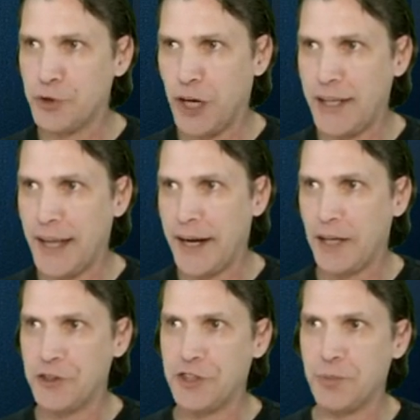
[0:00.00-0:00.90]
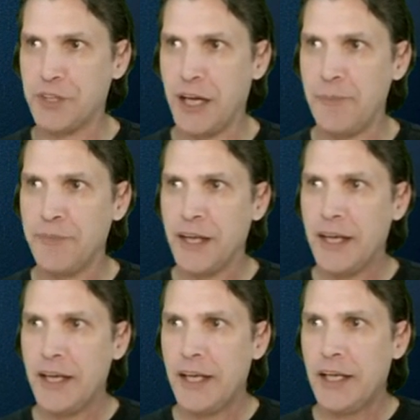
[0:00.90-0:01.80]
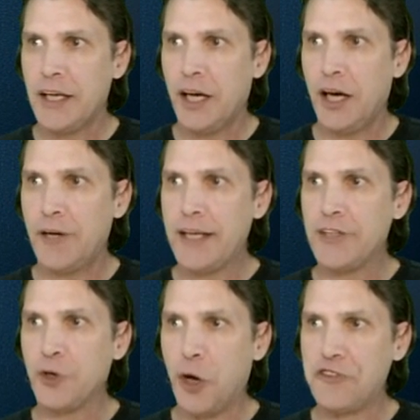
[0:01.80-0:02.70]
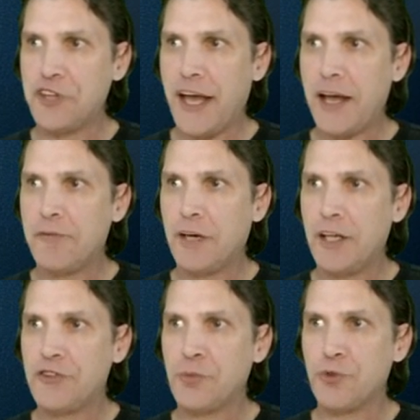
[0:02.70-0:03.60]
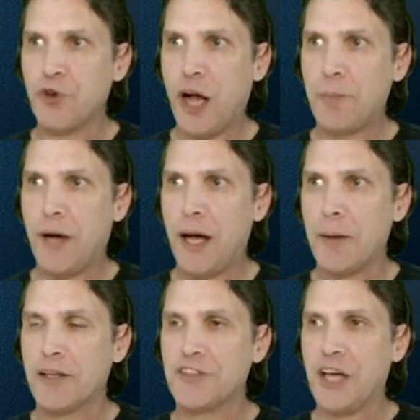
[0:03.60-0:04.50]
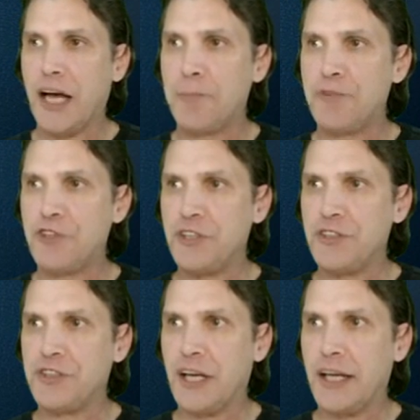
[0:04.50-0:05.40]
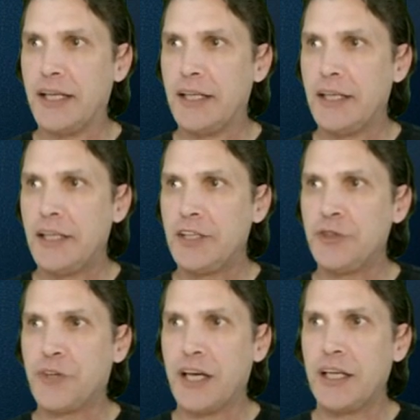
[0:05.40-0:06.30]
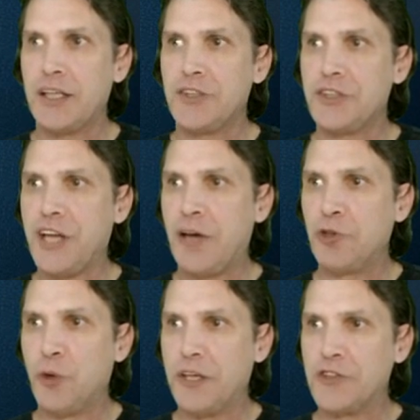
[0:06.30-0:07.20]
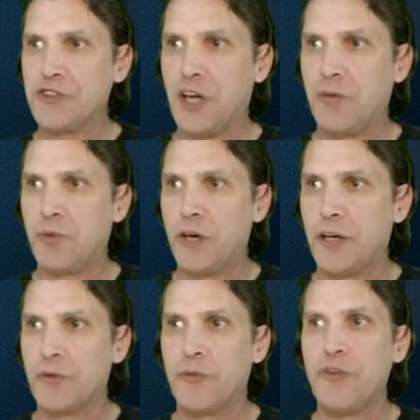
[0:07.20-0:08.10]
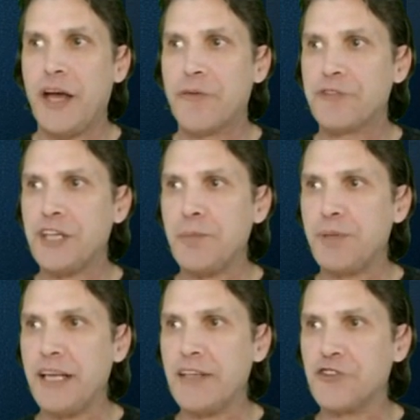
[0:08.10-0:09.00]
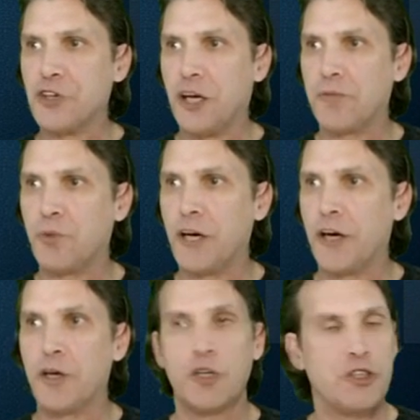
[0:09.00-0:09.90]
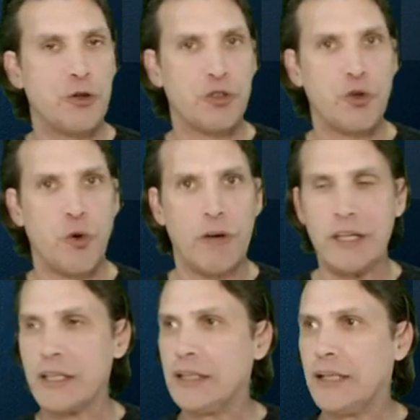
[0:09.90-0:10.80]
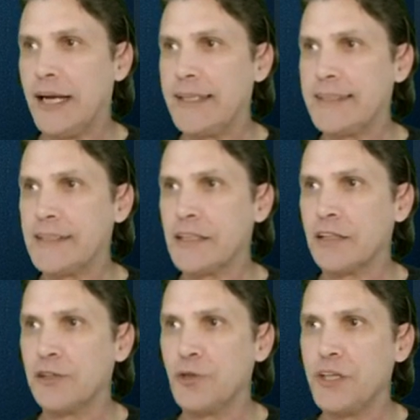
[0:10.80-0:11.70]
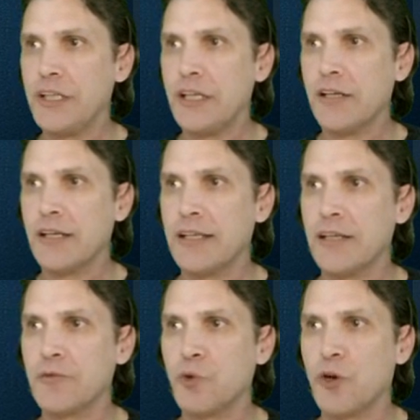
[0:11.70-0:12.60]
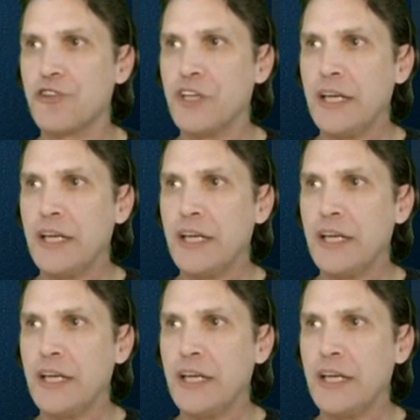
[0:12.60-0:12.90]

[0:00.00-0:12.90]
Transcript: try that out sometime. All right, you also have some Dropbox options. You've got downloading software, FTP software, your torrent client is included here, and then, of course,